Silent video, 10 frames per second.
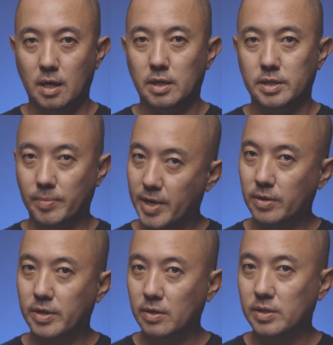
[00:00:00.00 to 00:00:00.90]
Some
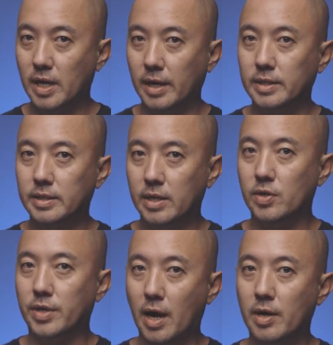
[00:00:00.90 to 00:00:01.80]
telltale signs that
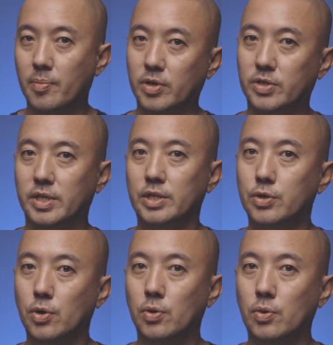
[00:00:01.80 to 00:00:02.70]
your tyre pressure
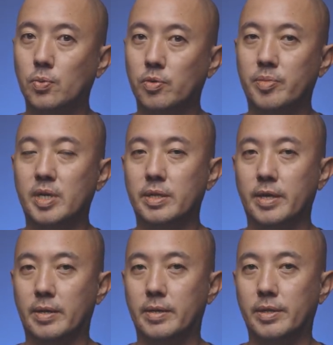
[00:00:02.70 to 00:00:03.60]
is low would be
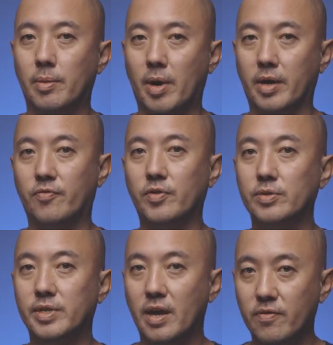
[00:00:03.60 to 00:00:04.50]
that the bike
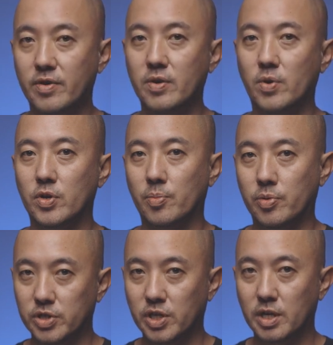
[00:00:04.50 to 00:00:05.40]
feels heavy when you're
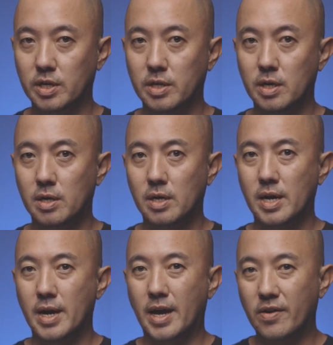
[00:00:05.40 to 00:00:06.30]
pushing it,
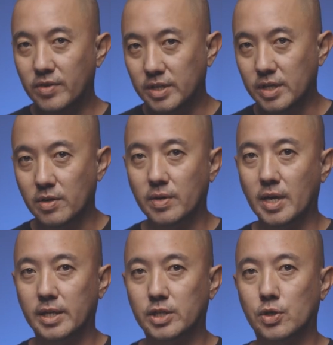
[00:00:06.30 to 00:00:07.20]
heavy steering
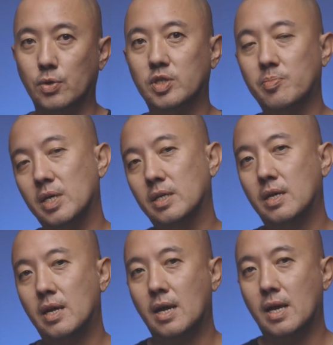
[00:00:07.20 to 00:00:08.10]
at slow speed,
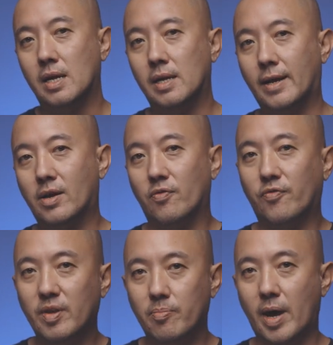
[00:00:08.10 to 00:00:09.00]
lack of
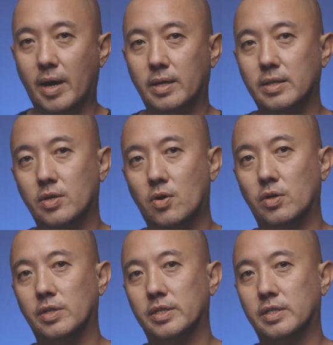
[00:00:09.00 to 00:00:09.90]
feedback in the
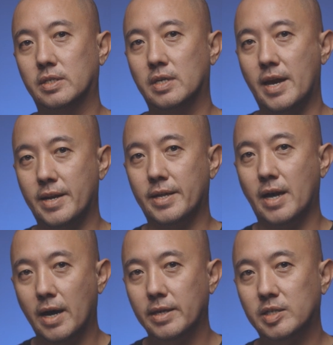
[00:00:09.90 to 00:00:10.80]
corners, and at
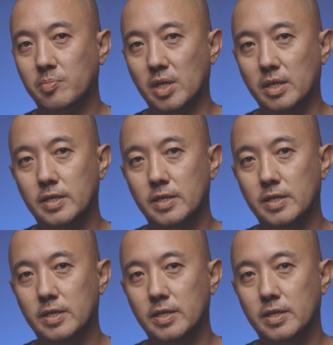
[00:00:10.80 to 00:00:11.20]
higher speed.